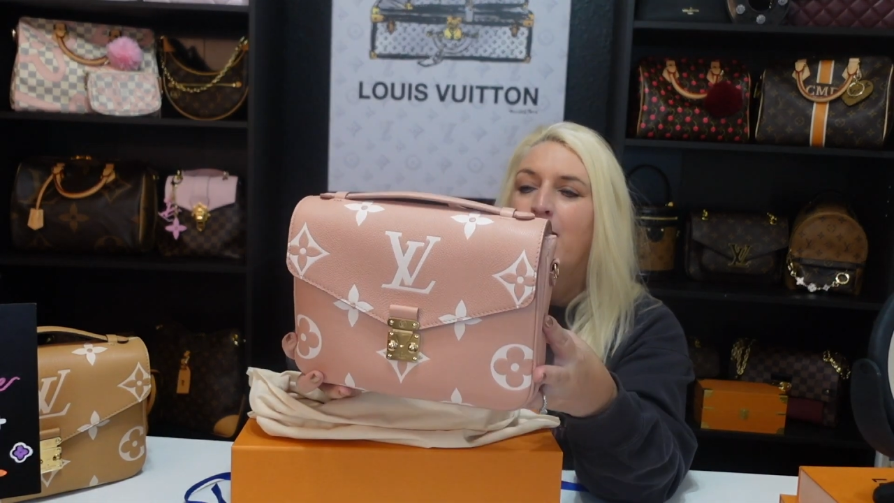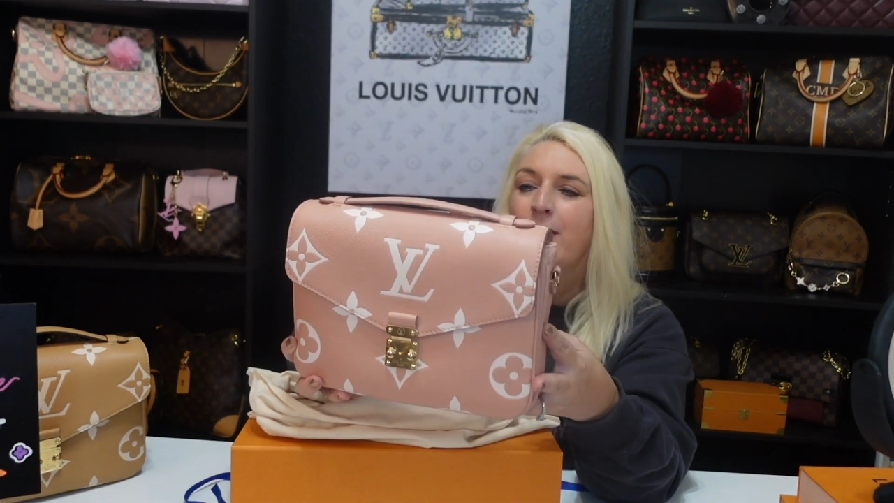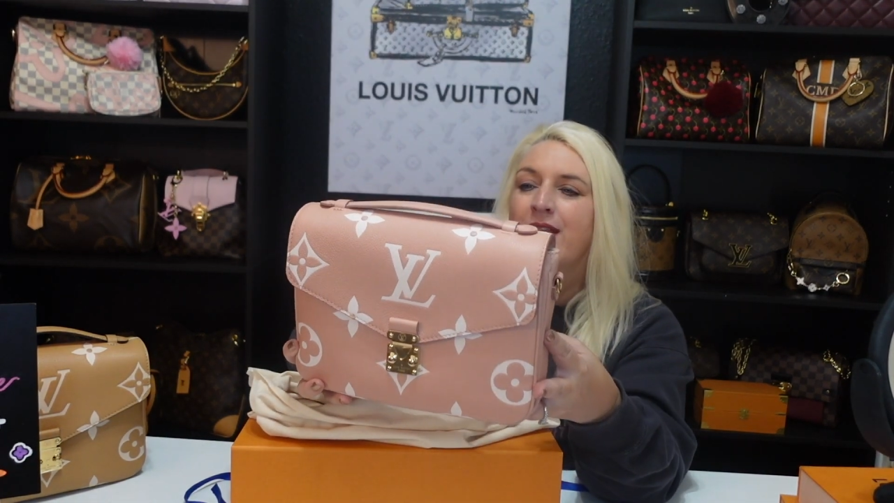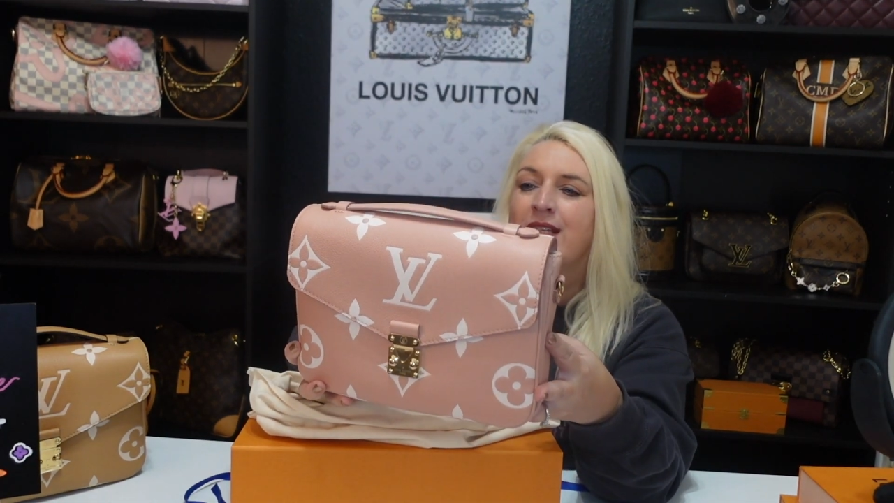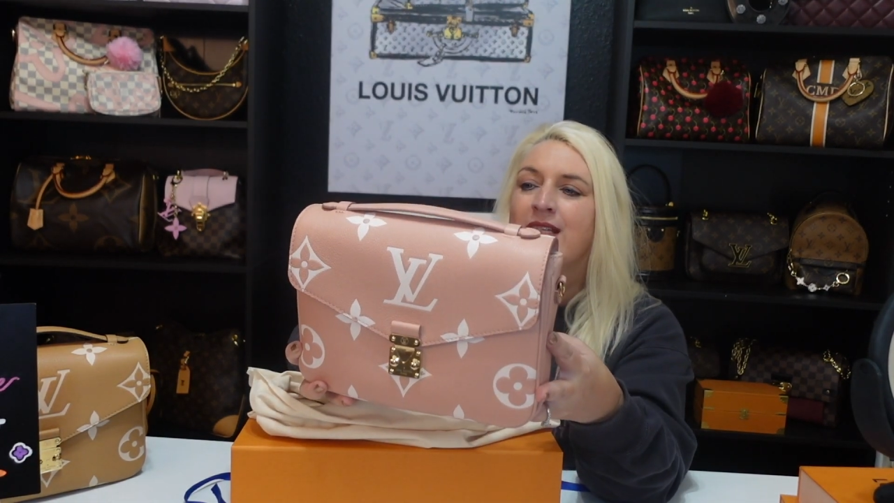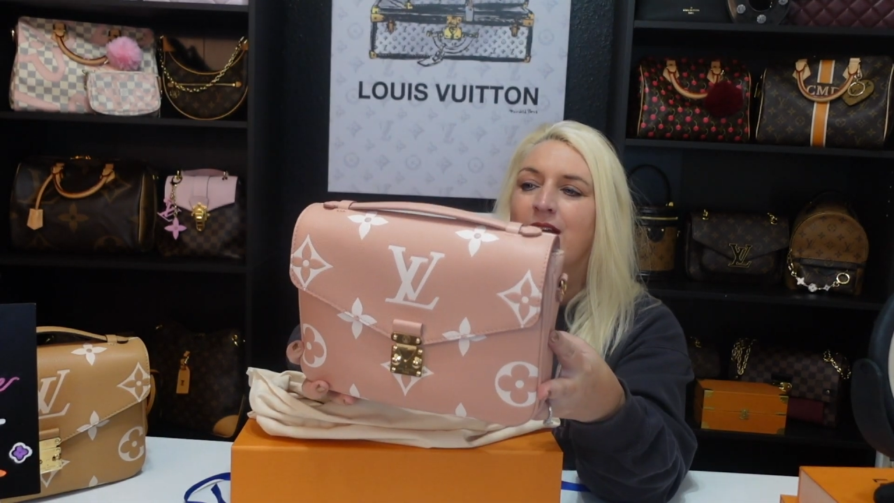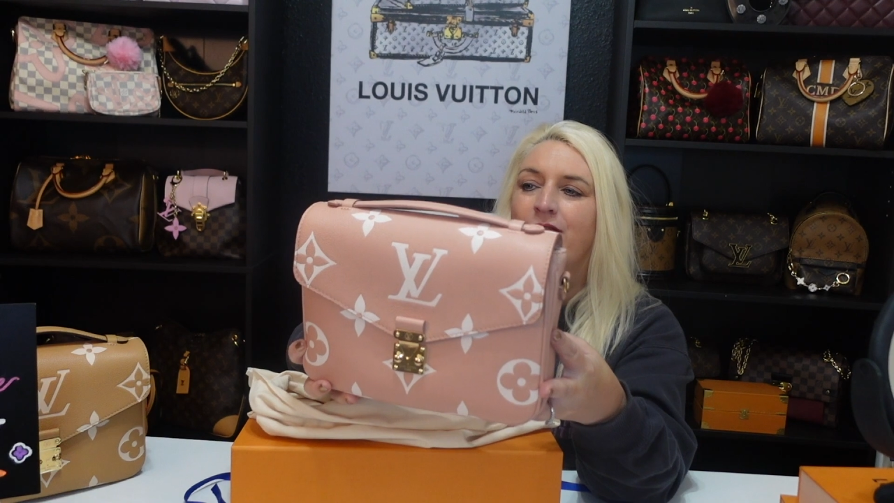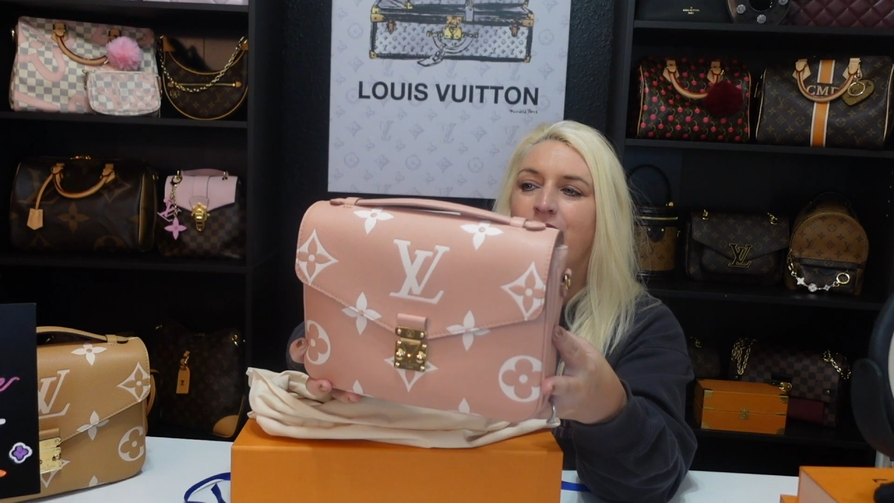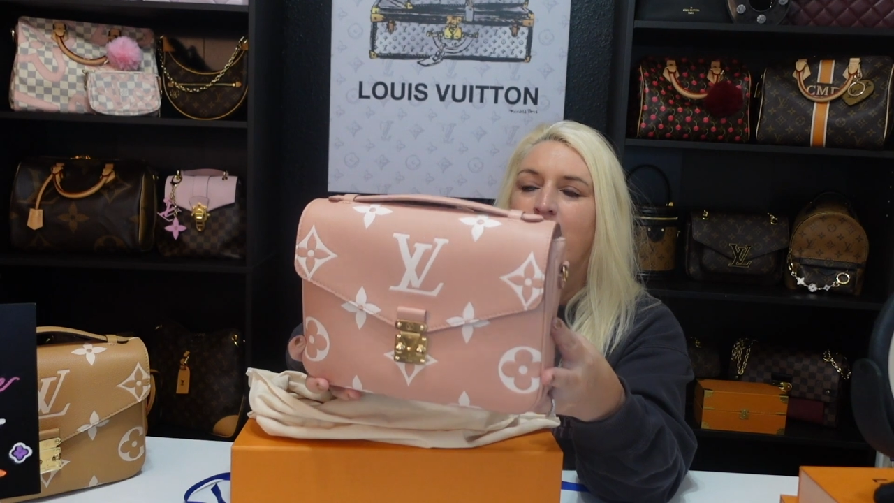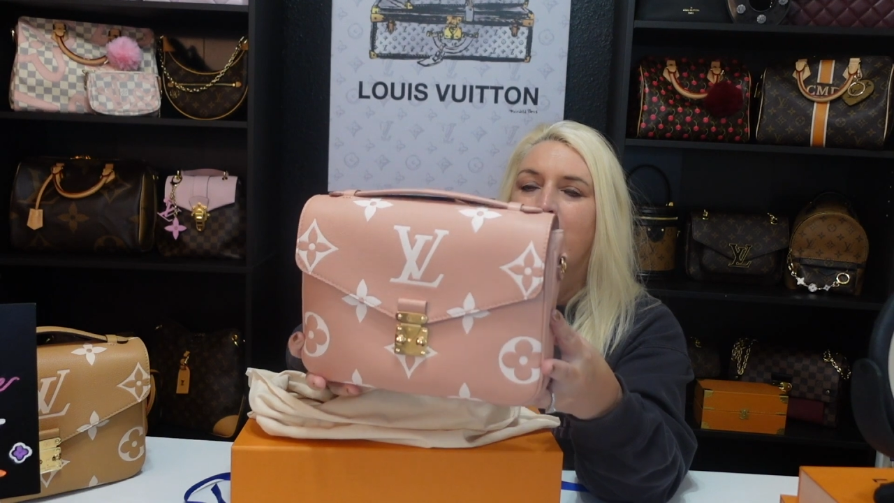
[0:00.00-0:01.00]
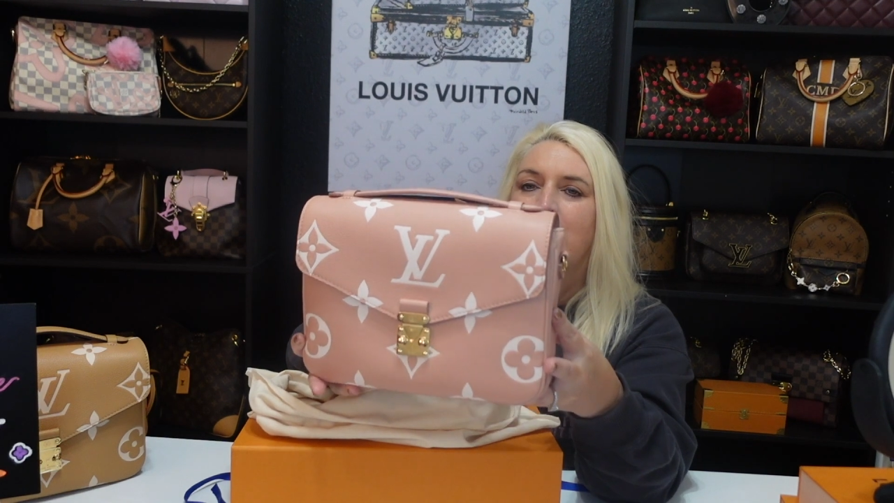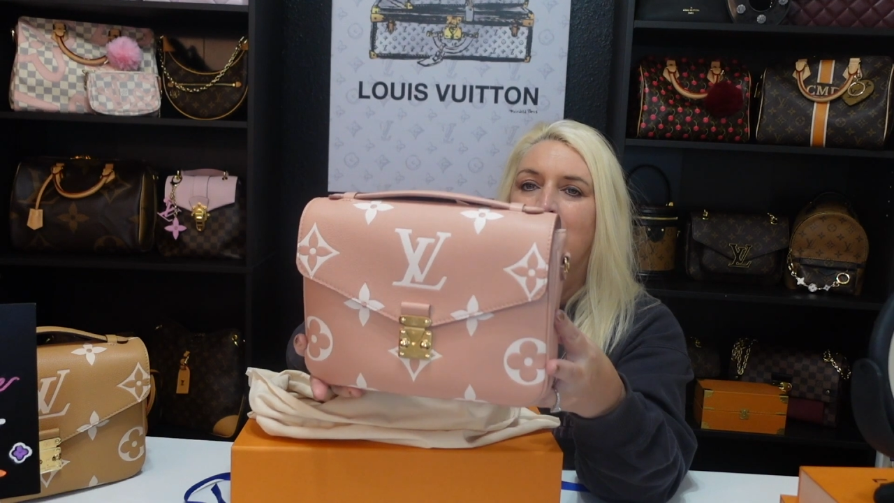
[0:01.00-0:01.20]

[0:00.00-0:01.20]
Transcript: But this is a very